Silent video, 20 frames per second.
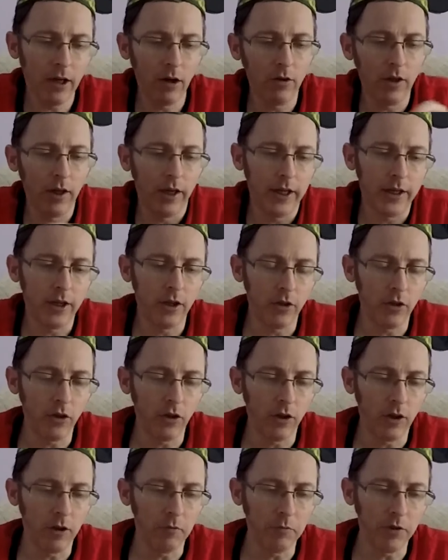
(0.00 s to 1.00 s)
Lake, you've got
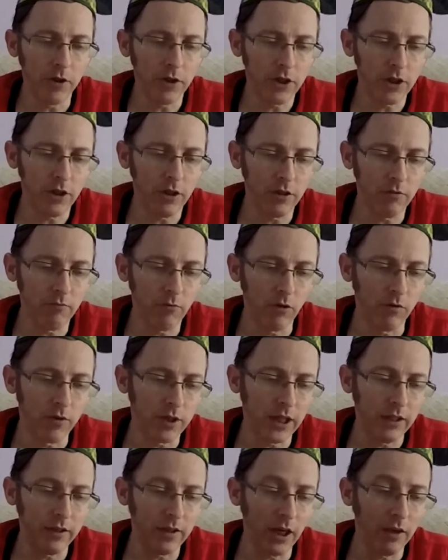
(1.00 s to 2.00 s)
well, I'm not
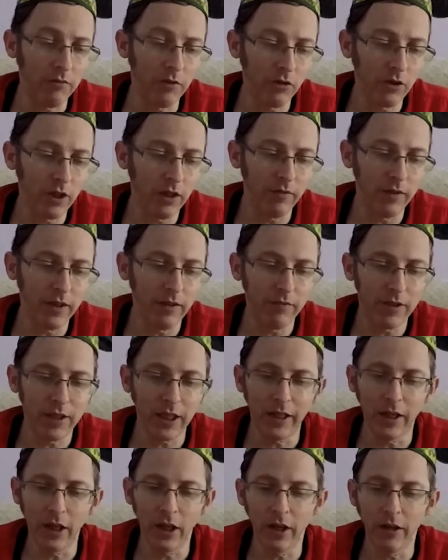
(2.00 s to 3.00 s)
going to even say
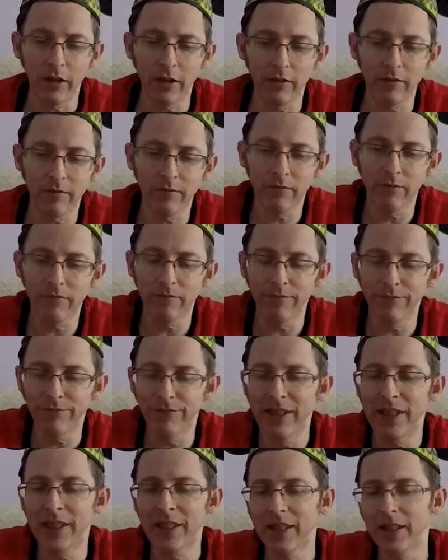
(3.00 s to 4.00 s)

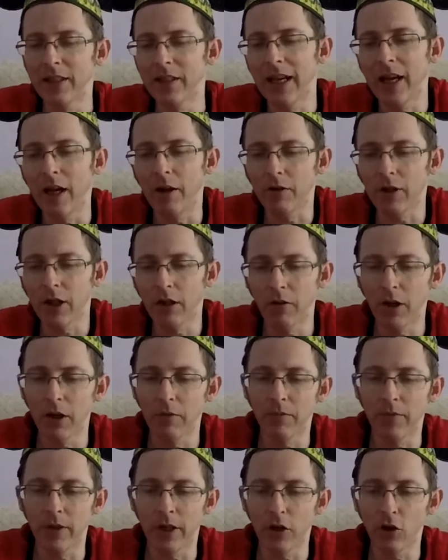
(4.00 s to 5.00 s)
list it down
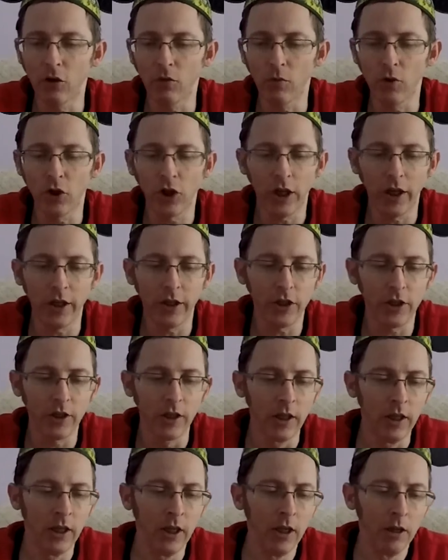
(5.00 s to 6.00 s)
because it could all change.
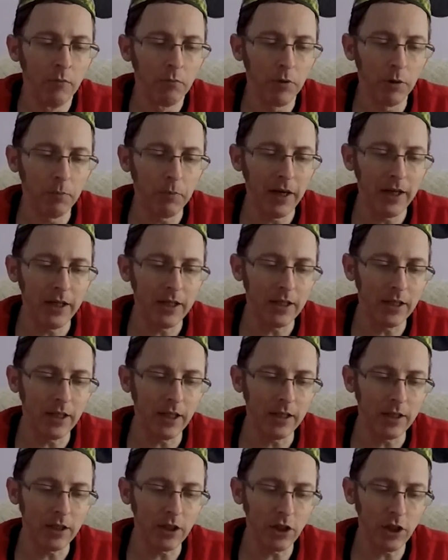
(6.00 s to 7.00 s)
But basically,
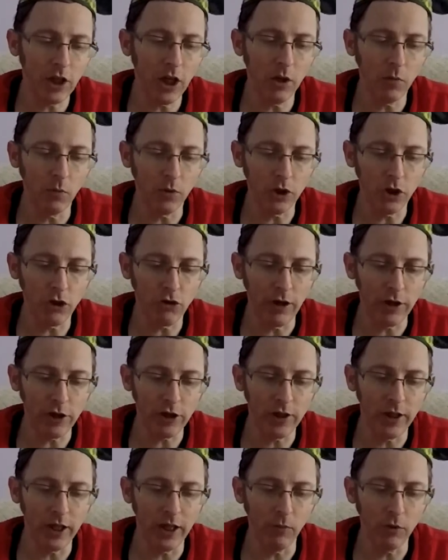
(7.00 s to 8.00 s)
there's a Star Wars
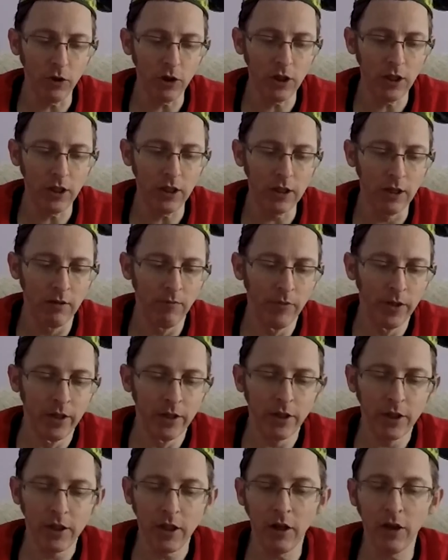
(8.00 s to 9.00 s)
attraction there, which is
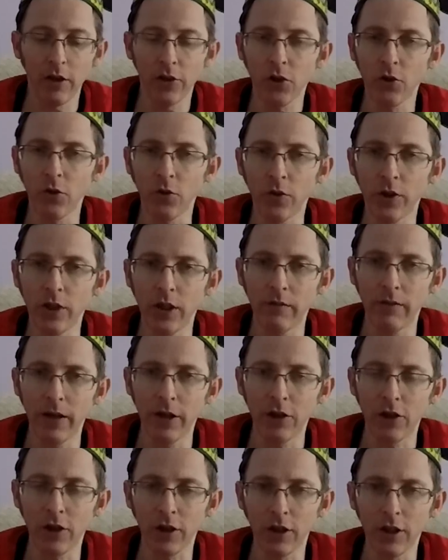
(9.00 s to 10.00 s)
Star Tours: The
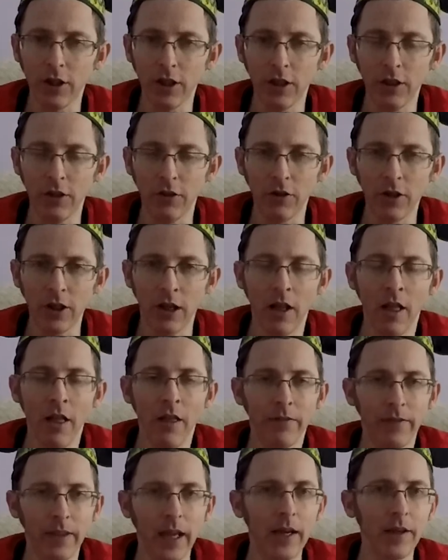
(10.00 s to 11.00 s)
Adventure Continues.
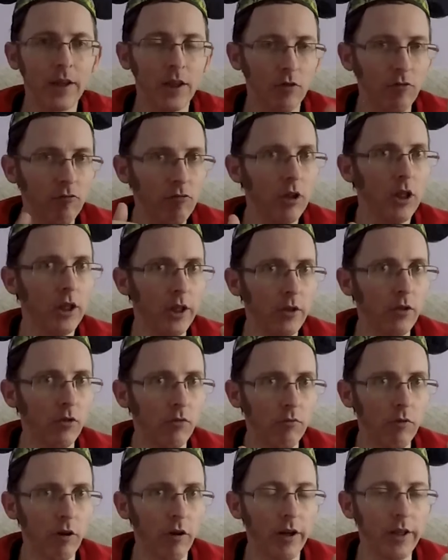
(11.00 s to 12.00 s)
That's a really cool
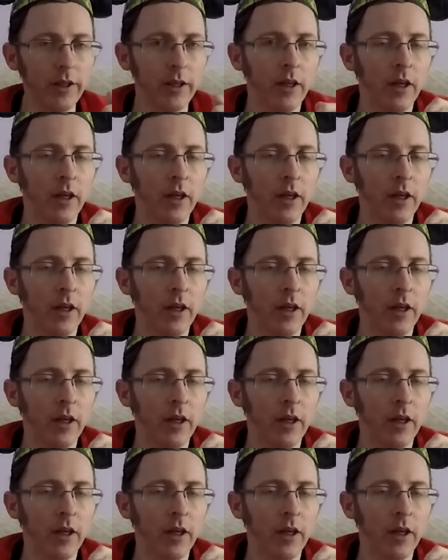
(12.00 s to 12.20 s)
ride.